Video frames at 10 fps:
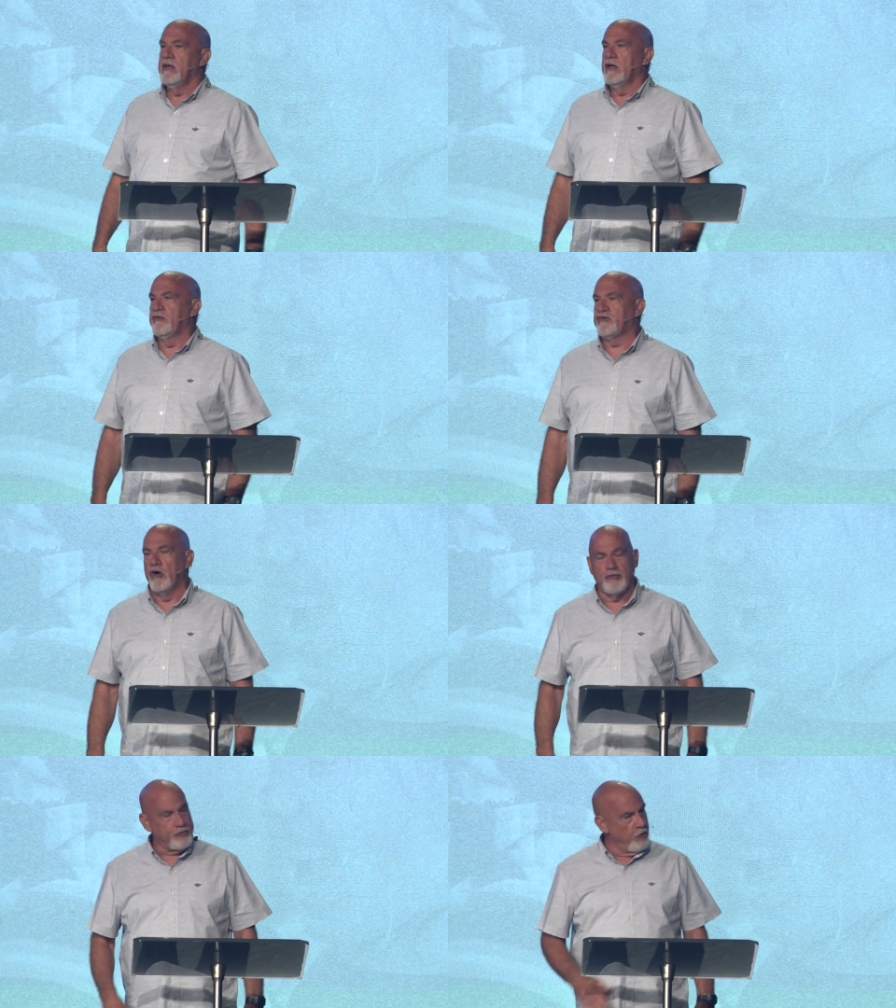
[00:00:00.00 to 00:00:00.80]
And
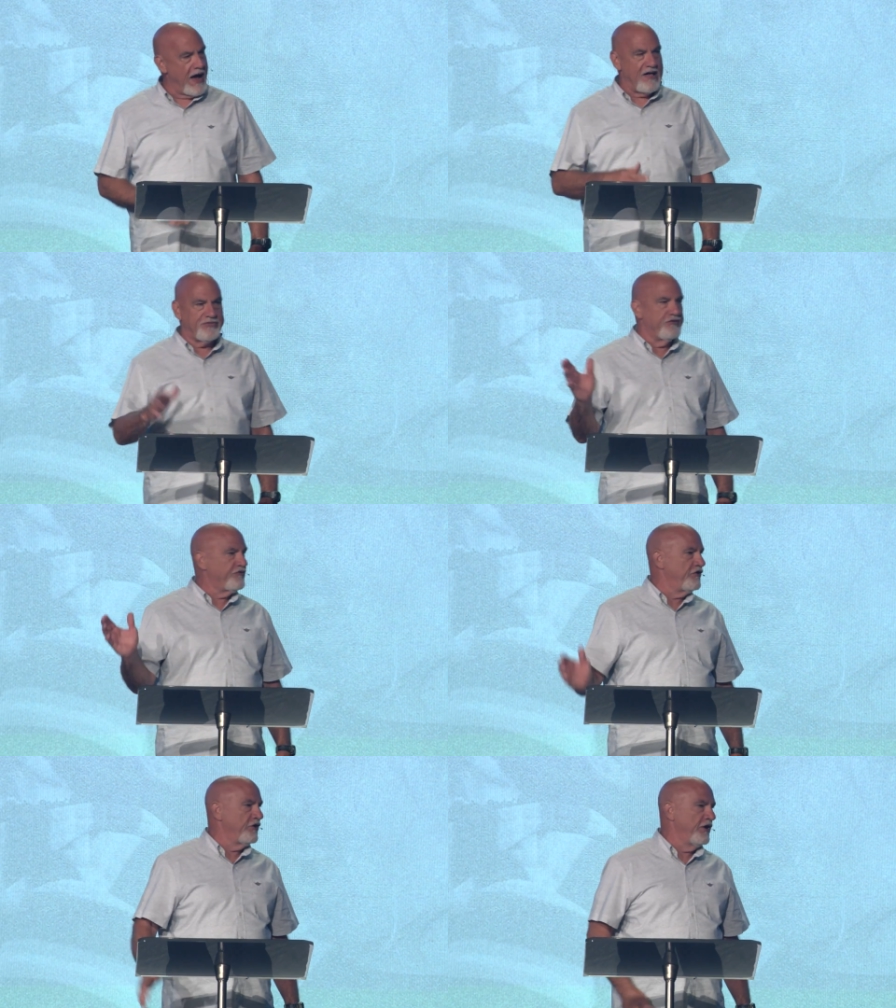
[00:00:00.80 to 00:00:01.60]
so, throughout this
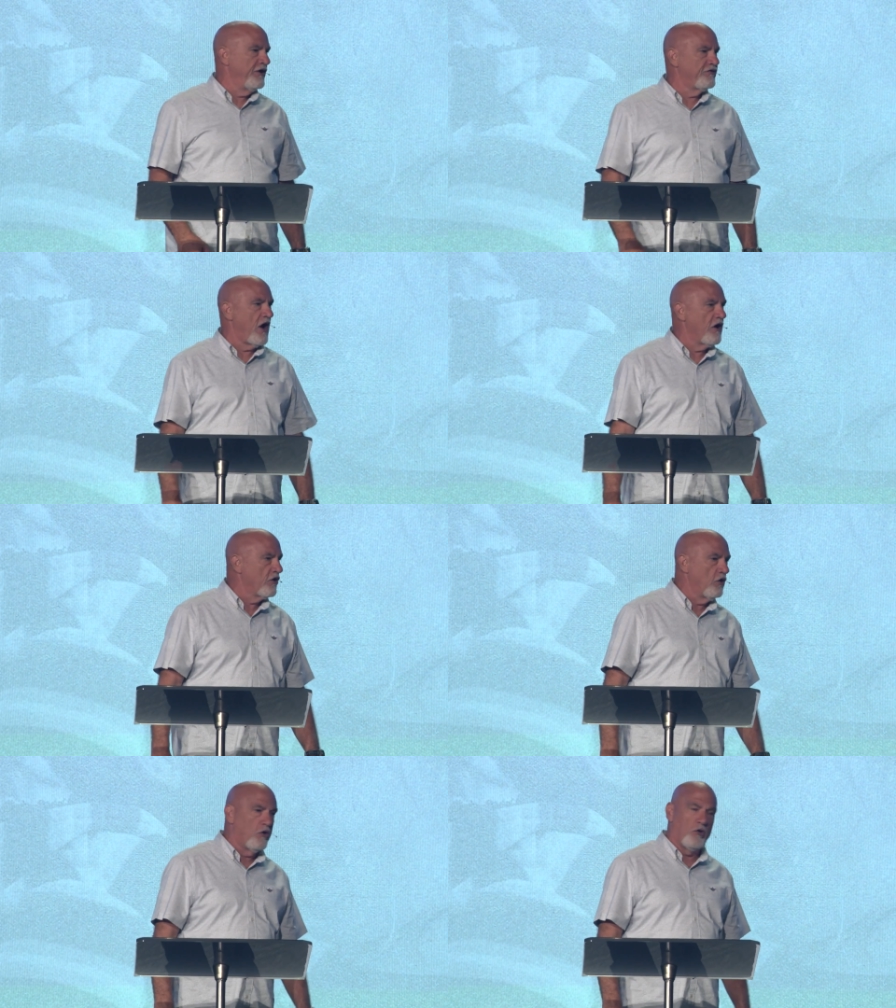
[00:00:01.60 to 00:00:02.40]
series, our
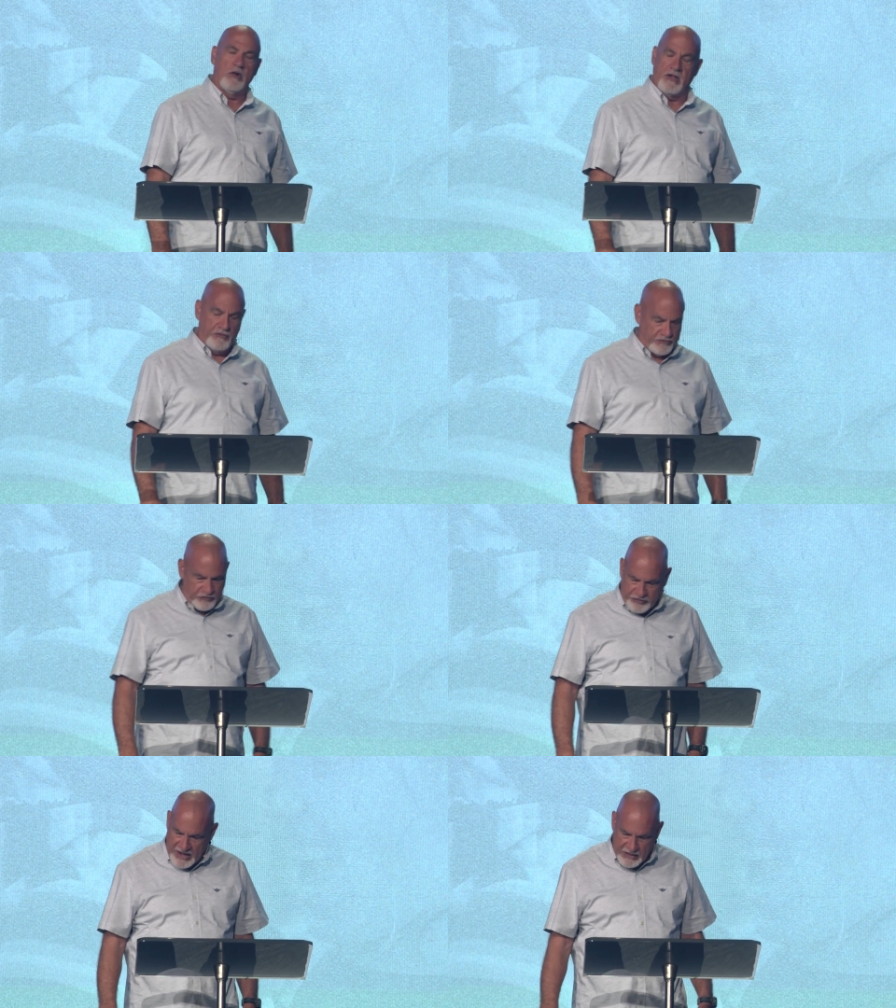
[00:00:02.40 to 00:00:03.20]
goal is to
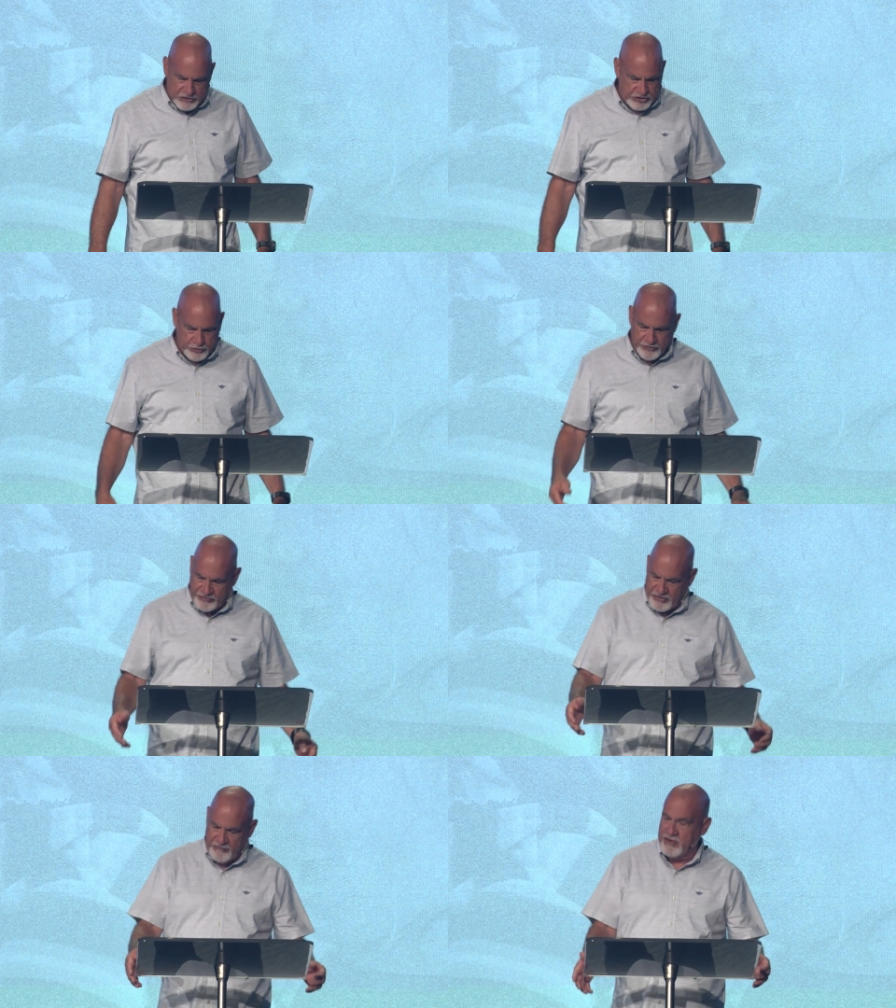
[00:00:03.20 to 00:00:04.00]
challenge you as
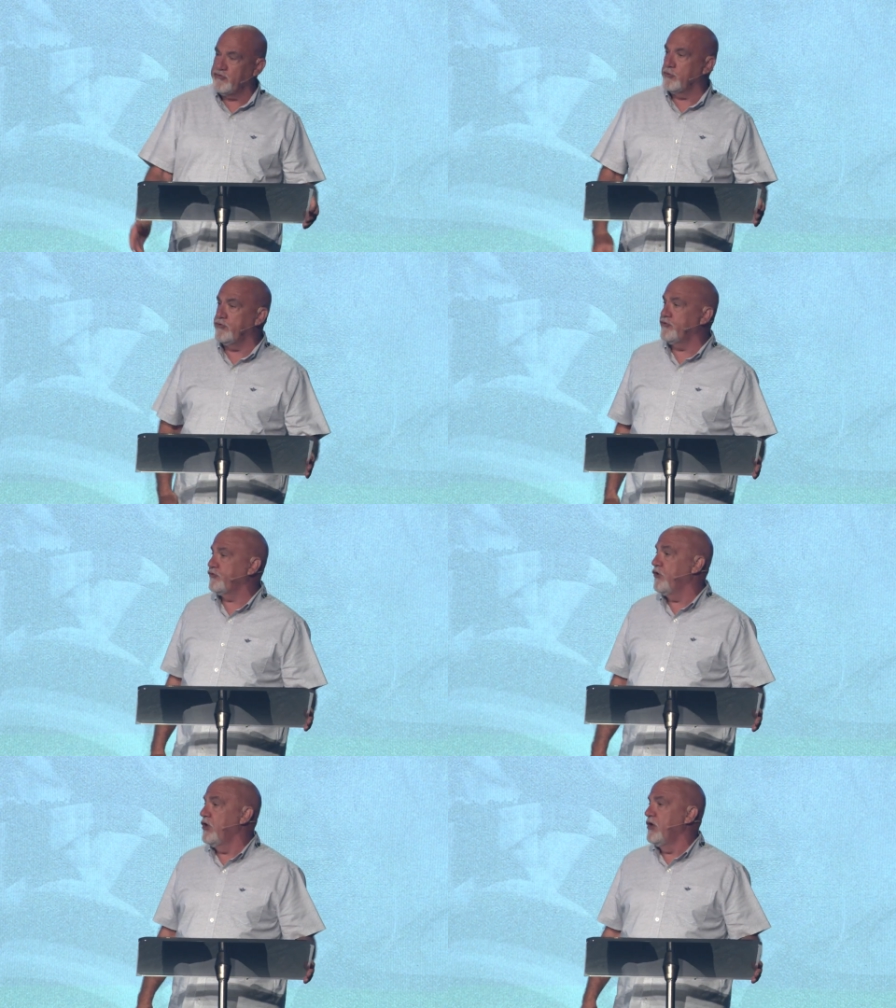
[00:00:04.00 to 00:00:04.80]

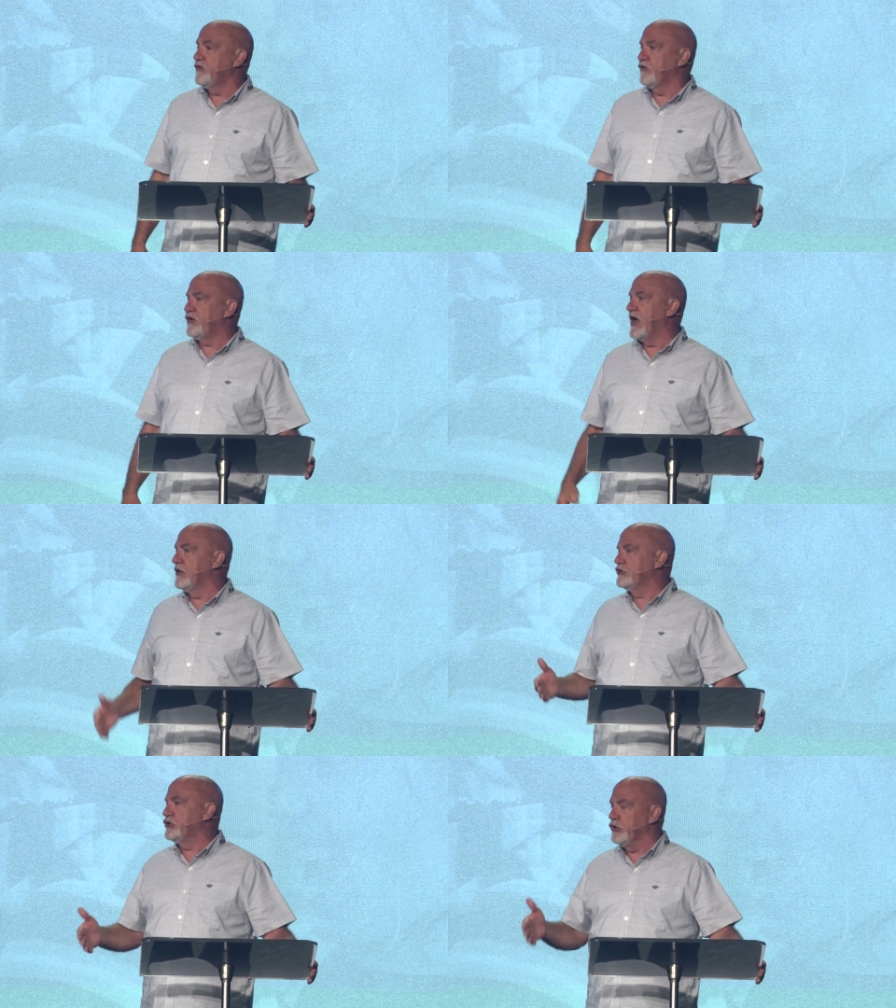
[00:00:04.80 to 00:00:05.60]
individuals, to
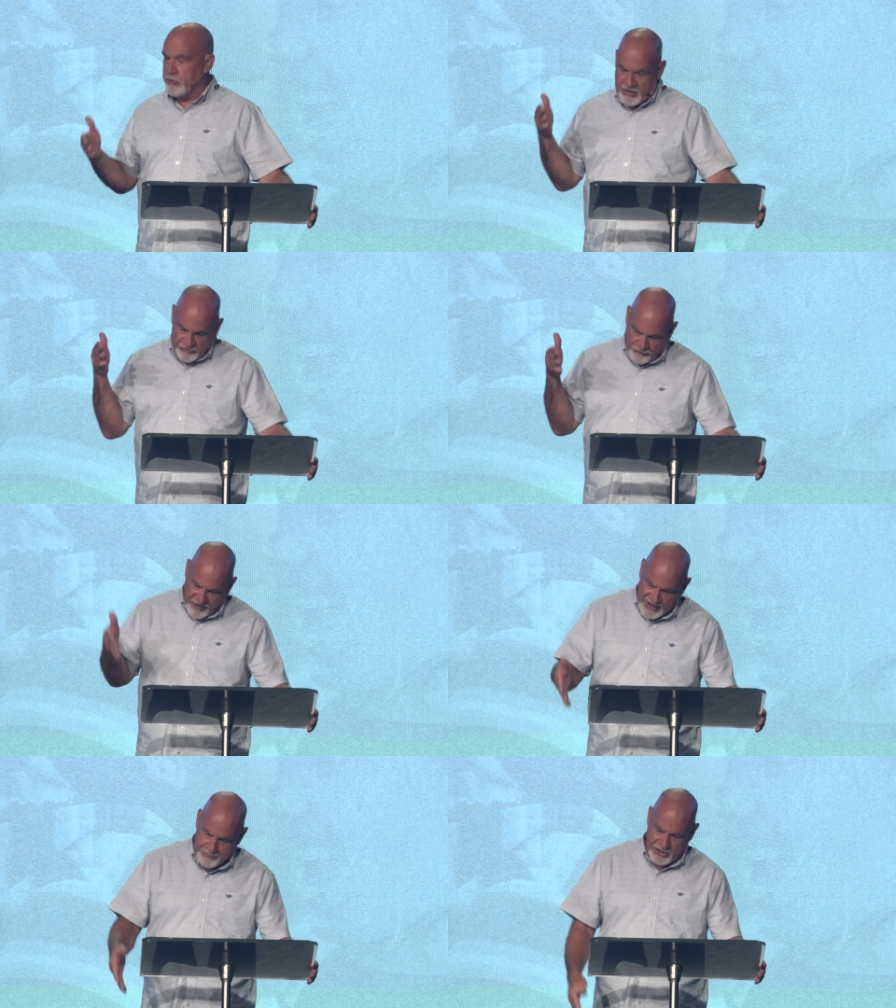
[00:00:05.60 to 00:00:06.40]
challenge you as
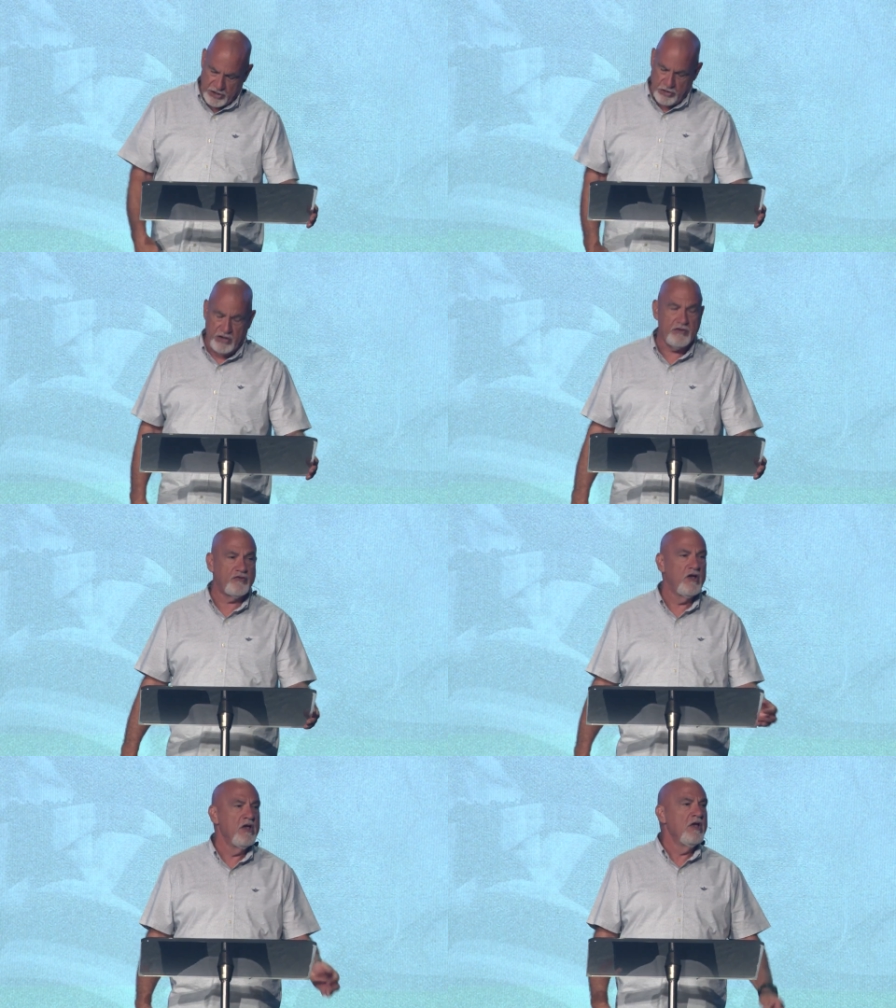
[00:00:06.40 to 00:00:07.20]
family
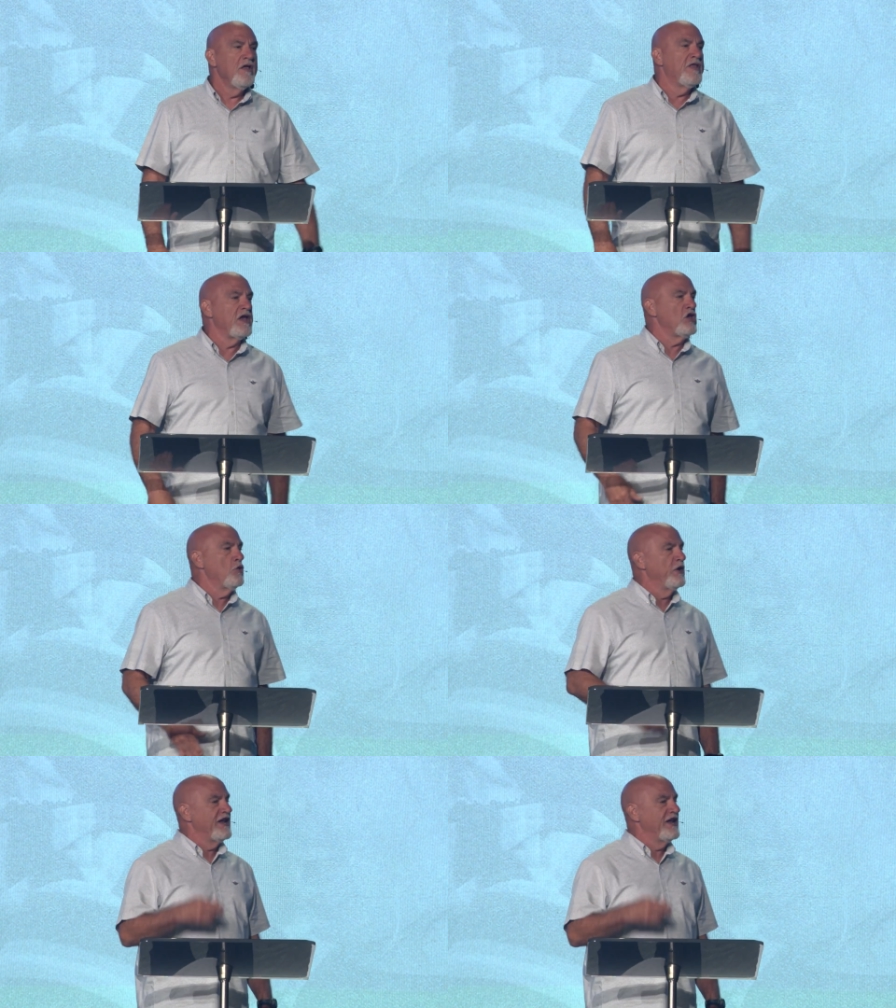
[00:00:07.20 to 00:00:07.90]
units, that you would